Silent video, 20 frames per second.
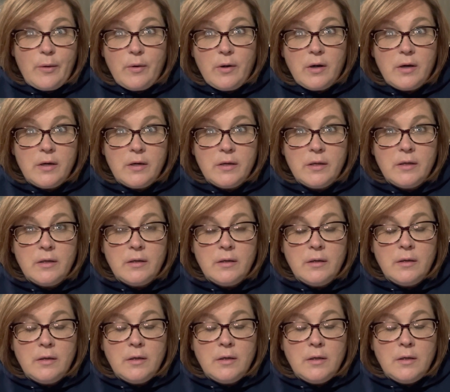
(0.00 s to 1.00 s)
hard
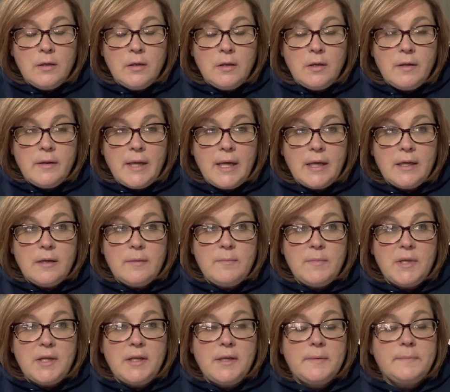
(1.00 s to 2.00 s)
that can
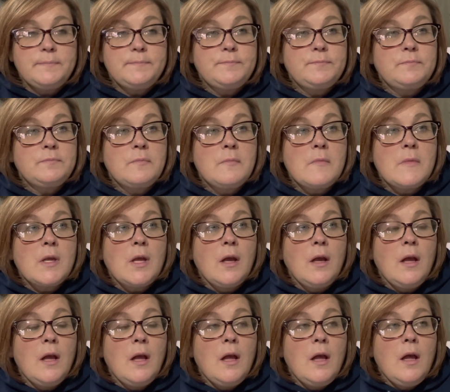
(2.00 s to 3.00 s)
be.
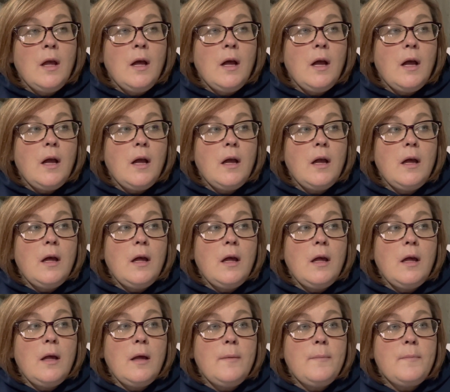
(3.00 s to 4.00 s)

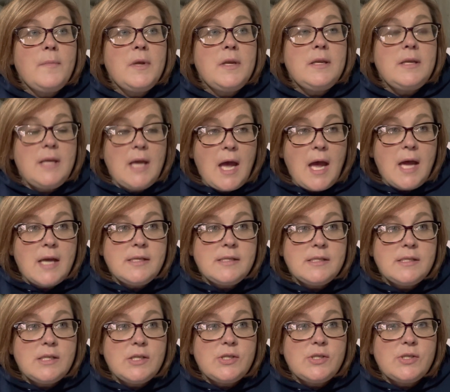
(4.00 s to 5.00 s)
Um,
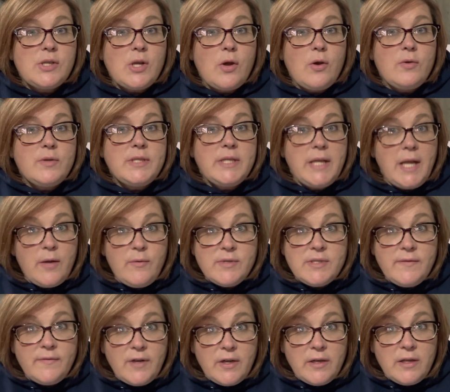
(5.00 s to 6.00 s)
yes, so today
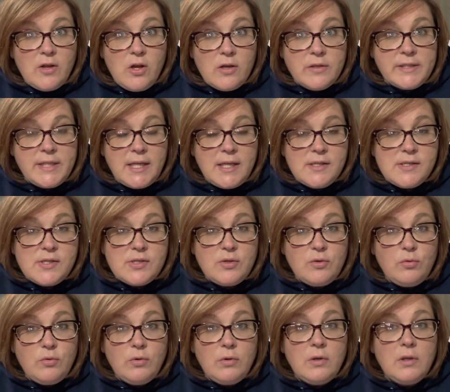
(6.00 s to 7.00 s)
was a very long day at
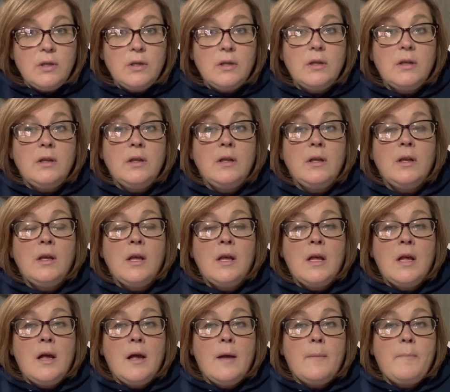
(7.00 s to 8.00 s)
school.
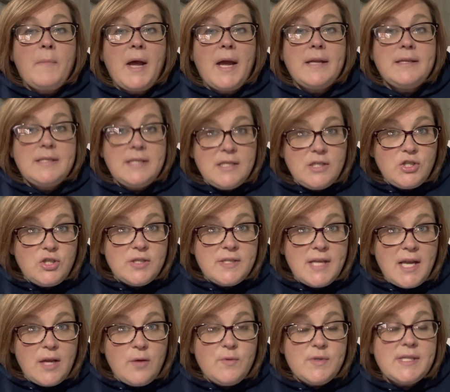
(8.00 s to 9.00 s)
My teacher's
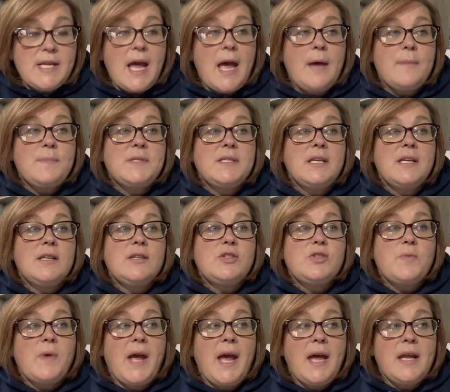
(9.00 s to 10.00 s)
aide was absent,
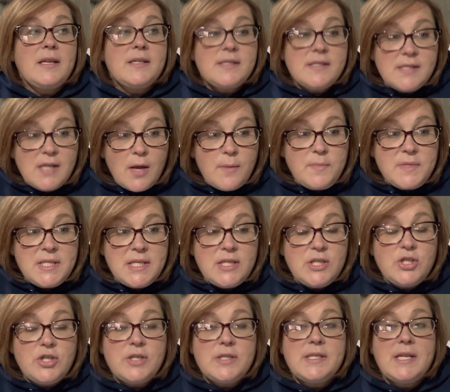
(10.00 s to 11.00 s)
so I had a
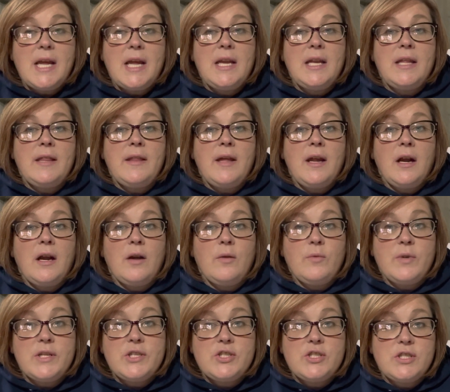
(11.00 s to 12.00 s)
sub-teacher's aide in there,
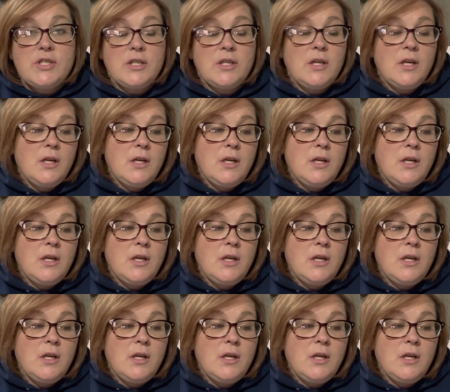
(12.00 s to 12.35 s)
which